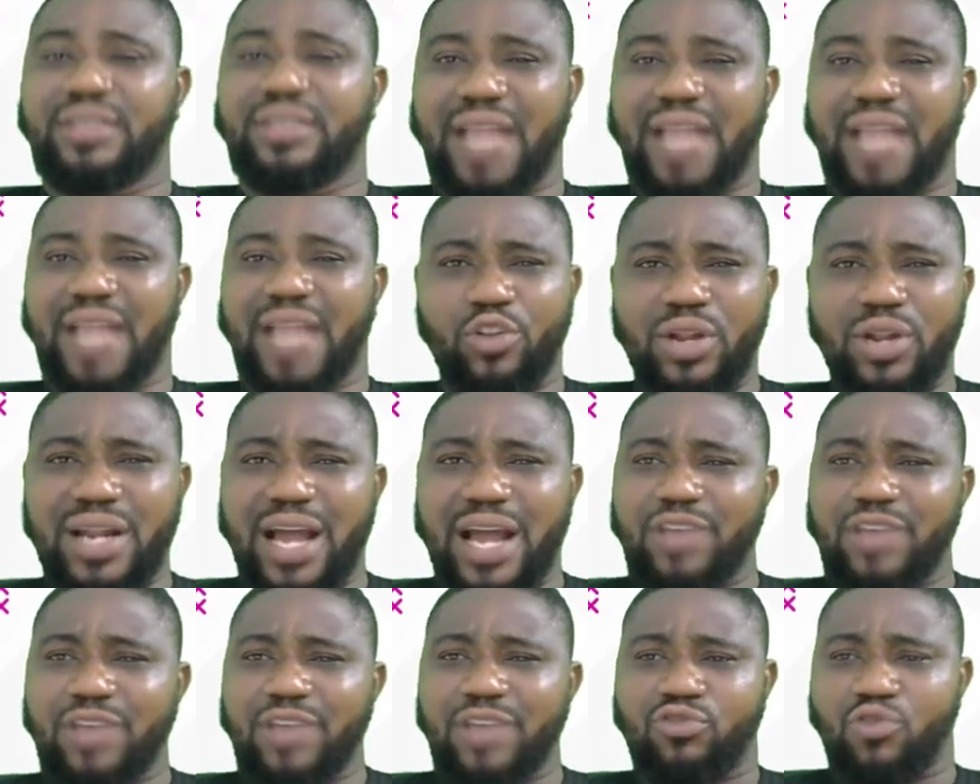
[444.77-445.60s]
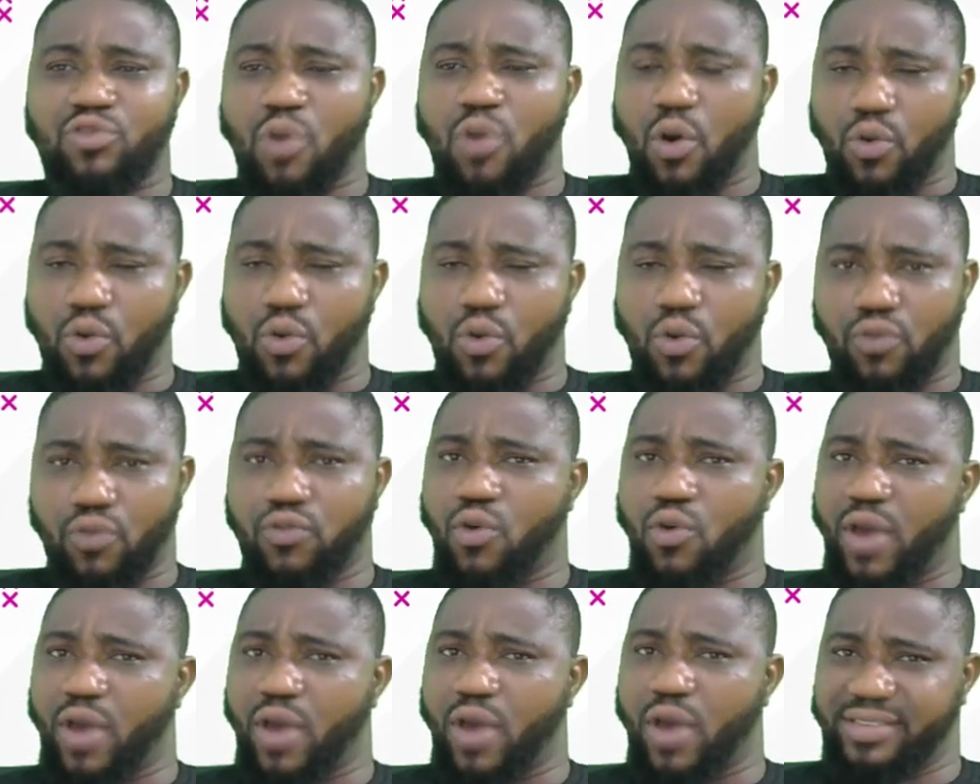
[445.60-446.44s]
That during that struggle
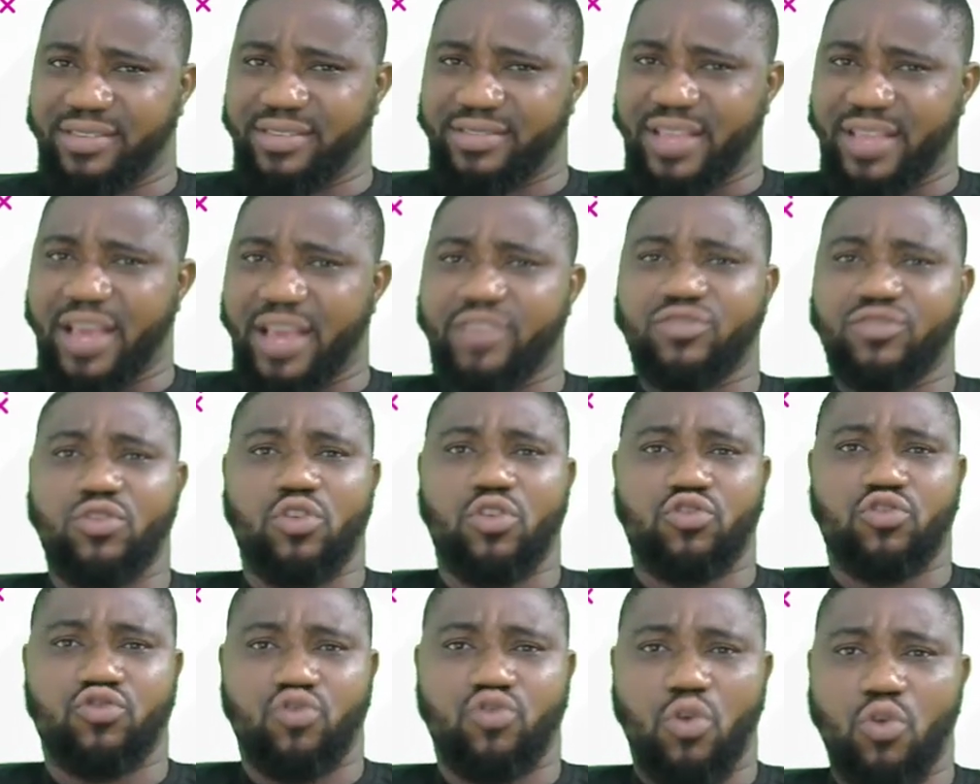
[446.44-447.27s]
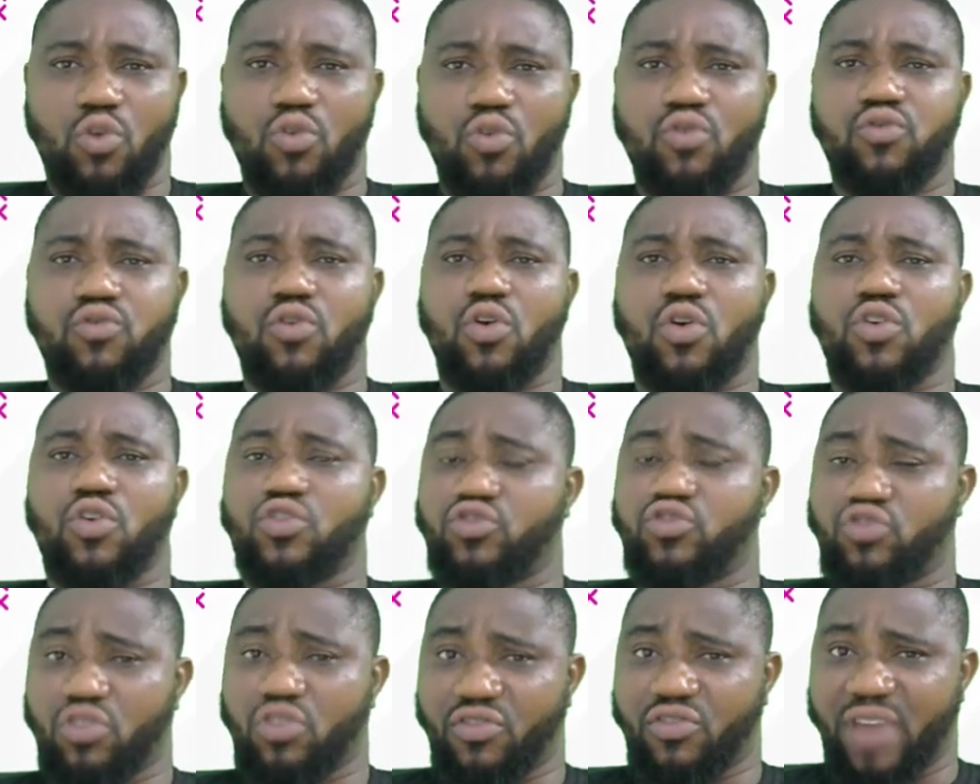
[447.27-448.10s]
for existence or struggle for
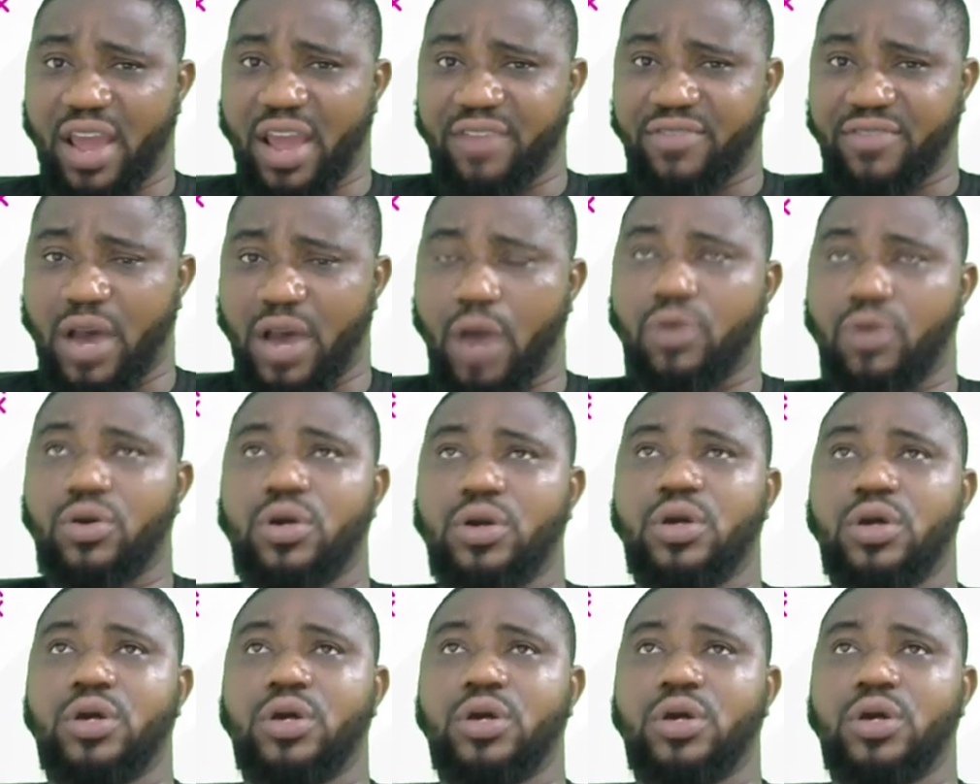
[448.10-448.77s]
survival,